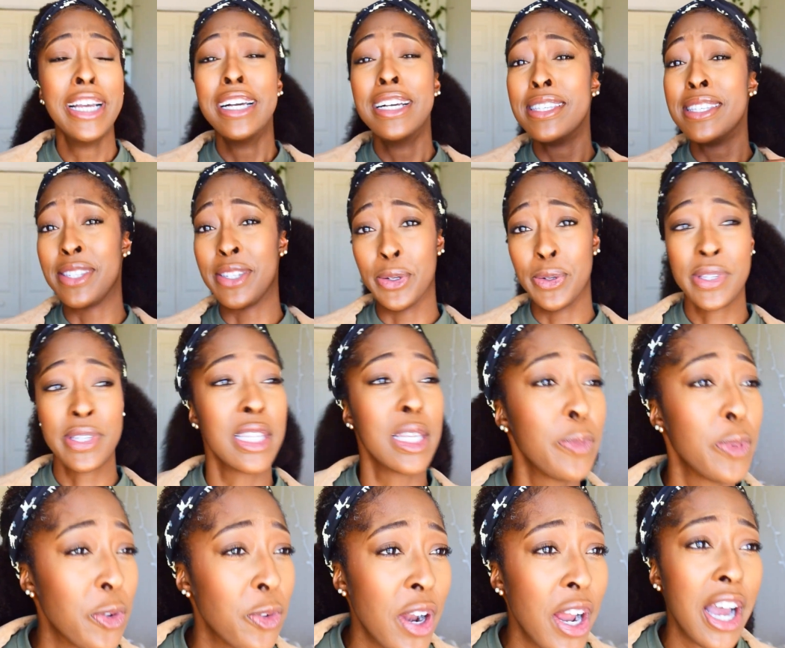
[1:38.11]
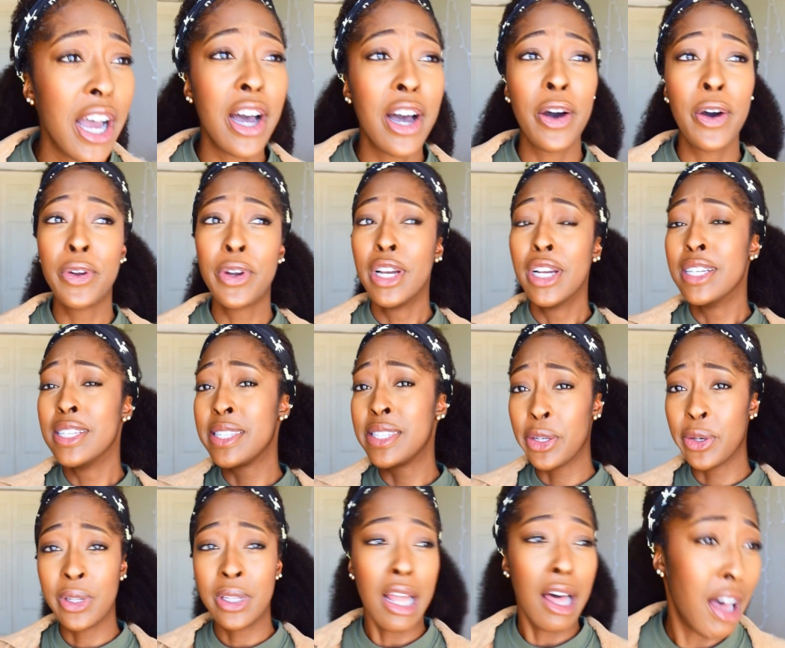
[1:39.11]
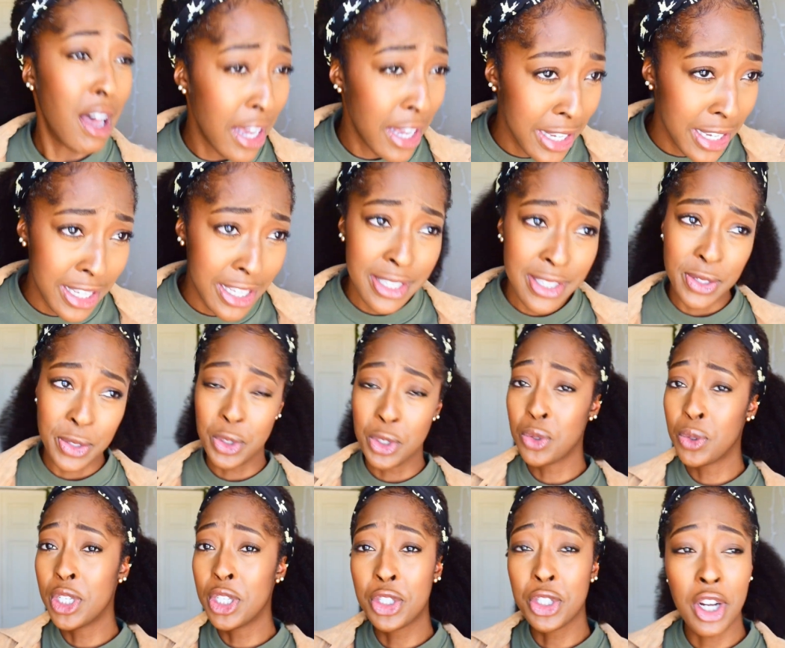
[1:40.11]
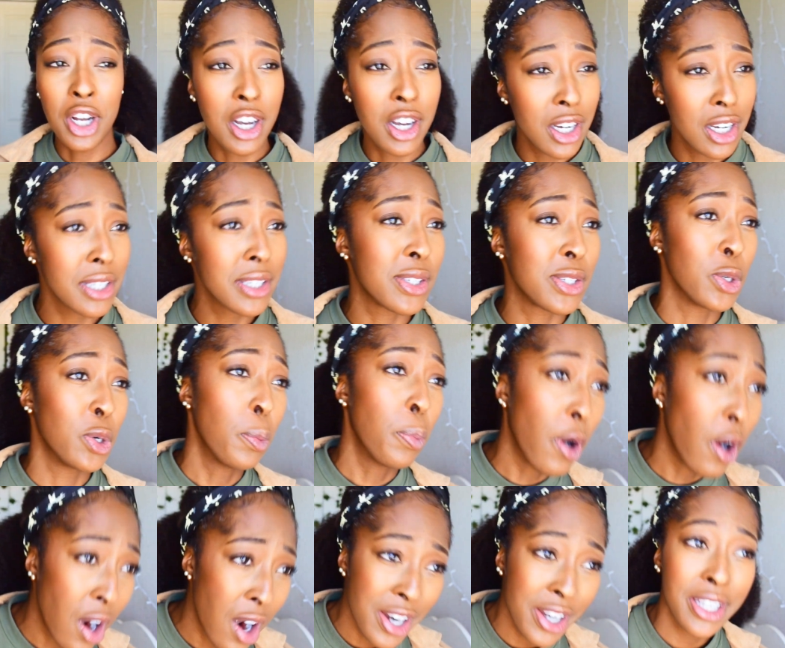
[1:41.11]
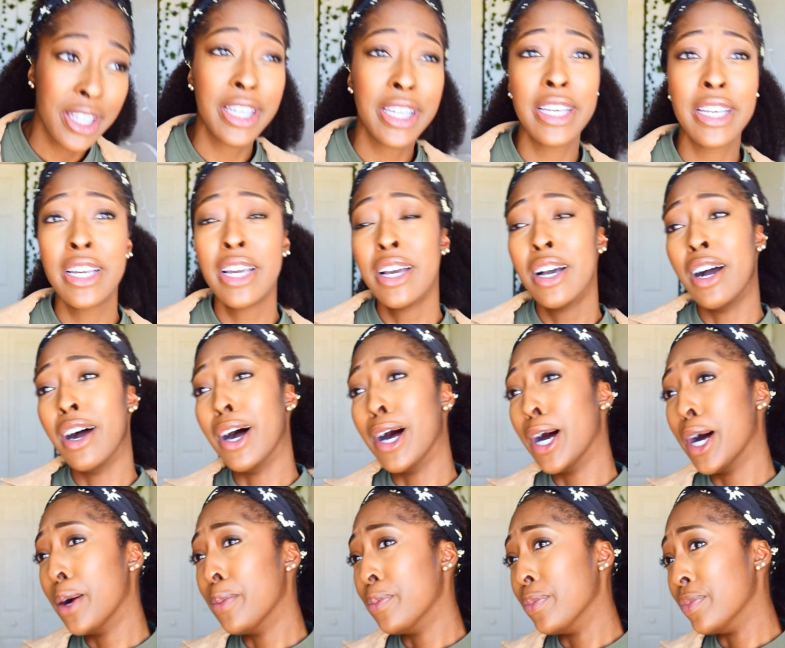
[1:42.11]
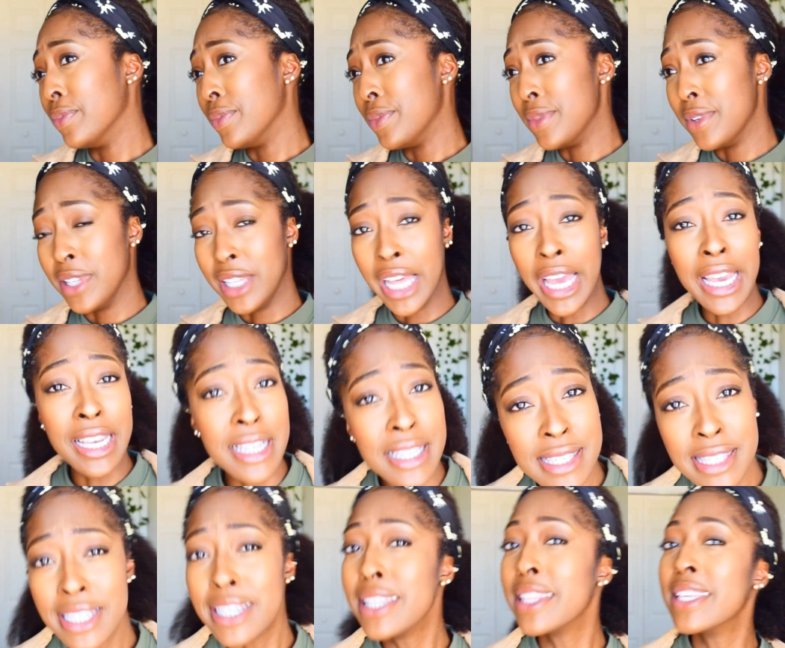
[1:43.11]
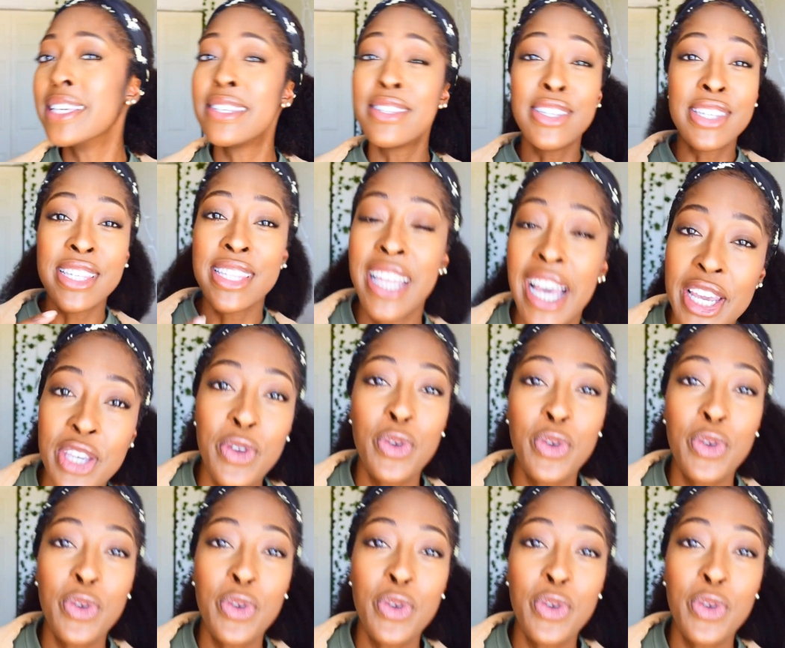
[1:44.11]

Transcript: still sleeping around, still lying, still doing drugs, still partying, um, lazy, this, this, and that.